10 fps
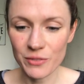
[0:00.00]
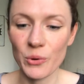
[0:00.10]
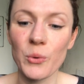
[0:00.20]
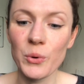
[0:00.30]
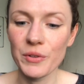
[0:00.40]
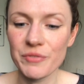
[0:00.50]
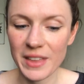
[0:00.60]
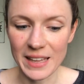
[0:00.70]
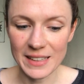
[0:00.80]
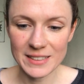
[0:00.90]
of all of
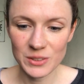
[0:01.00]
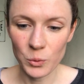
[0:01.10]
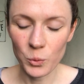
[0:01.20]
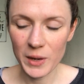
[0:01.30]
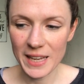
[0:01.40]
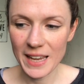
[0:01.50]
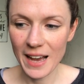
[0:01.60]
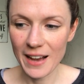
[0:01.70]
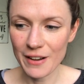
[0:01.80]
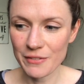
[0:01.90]
this, we
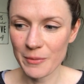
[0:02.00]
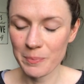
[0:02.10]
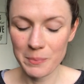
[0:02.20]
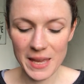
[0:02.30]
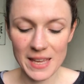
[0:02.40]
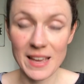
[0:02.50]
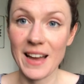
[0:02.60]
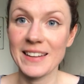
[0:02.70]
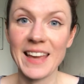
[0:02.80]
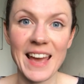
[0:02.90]
have me
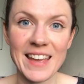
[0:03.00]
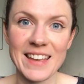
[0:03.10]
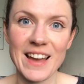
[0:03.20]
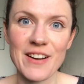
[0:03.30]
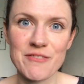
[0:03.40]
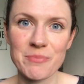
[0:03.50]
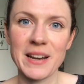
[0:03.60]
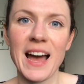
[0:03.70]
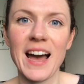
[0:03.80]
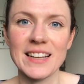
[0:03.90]
and Kate have
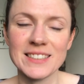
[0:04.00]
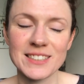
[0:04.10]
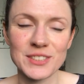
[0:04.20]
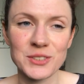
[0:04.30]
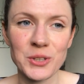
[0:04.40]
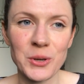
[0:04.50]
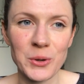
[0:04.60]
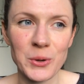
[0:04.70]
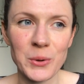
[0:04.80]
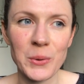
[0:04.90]
been asked
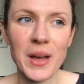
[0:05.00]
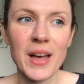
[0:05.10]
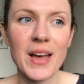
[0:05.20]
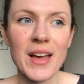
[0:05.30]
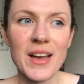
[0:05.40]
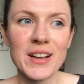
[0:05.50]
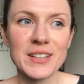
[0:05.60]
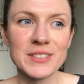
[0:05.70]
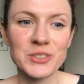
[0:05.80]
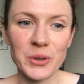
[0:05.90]
to
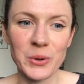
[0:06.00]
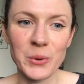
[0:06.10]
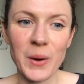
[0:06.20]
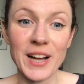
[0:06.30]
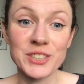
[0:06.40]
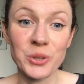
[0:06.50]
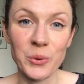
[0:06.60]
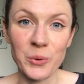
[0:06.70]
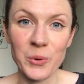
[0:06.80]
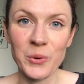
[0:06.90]
do a
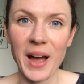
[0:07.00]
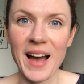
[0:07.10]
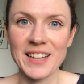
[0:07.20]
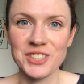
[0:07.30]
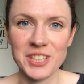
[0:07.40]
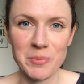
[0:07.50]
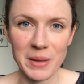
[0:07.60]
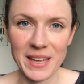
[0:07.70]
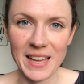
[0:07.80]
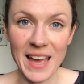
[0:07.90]
talk at a
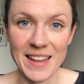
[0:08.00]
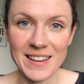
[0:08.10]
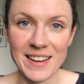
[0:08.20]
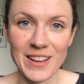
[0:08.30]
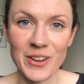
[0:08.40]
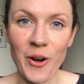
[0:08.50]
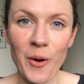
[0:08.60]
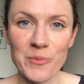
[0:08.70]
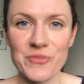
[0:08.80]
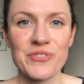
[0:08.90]
GPN
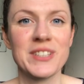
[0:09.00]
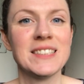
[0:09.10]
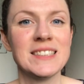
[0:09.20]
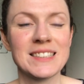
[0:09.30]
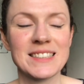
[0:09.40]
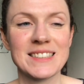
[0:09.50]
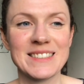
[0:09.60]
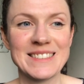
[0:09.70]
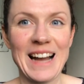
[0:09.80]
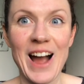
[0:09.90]
conference.
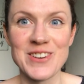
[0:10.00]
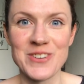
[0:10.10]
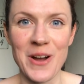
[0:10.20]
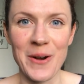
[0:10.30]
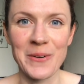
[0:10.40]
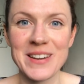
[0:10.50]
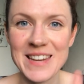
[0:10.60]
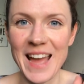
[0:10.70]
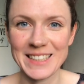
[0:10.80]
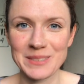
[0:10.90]
I know
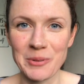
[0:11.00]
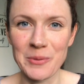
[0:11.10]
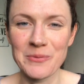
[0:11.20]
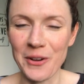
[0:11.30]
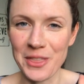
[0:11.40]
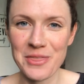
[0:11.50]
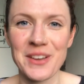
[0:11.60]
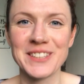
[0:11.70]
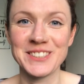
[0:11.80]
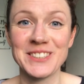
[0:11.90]
next month on the
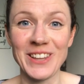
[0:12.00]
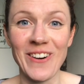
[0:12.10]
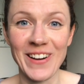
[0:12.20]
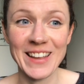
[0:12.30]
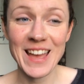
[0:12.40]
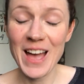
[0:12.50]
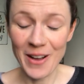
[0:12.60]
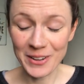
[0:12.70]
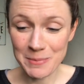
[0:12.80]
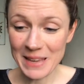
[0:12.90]
3rd of July,
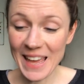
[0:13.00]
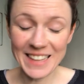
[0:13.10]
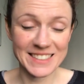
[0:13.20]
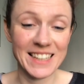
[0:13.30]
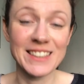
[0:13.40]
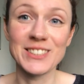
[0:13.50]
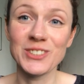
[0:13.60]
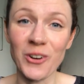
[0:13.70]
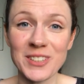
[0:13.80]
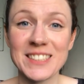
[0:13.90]
I'm going to be hitting the
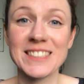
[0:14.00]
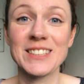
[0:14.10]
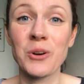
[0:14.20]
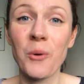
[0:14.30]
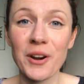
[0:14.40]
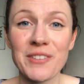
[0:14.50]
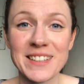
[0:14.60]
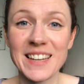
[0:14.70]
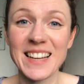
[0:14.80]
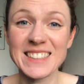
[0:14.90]
doctors, the qualified
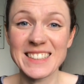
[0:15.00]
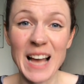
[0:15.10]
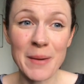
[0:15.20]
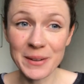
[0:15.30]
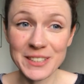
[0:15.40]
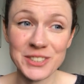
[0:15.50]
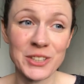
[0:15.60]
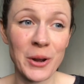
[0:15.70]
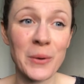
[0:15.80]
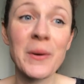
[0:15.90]
nurses. I'm going to
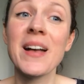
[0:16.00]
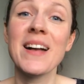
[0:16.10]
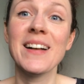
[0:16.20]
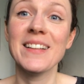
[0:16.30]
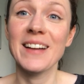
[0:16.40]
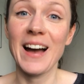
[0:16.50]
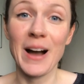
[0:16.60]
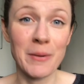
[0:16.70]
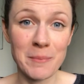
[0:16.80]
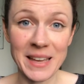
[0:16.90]
show
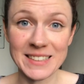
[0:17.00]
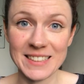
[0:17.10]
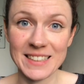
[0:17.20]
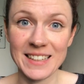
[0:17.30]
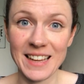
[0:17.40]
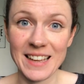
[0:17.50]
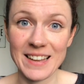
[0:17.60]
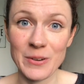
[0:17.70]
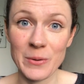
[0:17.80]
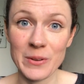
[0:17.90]
how amazing
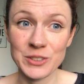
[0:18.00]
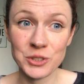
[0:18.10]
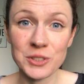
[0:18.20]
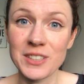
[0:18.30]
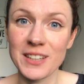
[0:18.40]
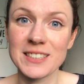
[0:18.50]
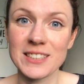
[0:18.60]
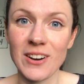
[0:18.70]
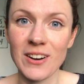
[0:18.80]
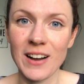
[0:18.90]
student nurses
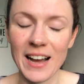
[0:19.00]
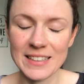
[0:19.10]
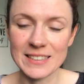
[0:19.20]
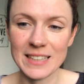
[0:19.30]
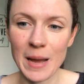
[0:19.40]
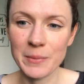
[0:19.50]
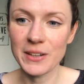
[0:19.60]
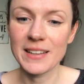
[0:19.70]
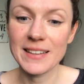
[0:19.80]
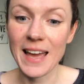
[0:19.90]
are, and I'm
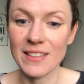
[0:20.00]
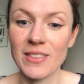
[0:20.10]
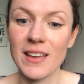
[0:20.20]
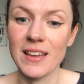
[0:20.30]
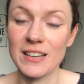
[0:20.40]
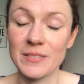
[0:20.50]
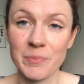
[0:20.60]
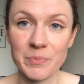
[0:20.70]
going to get the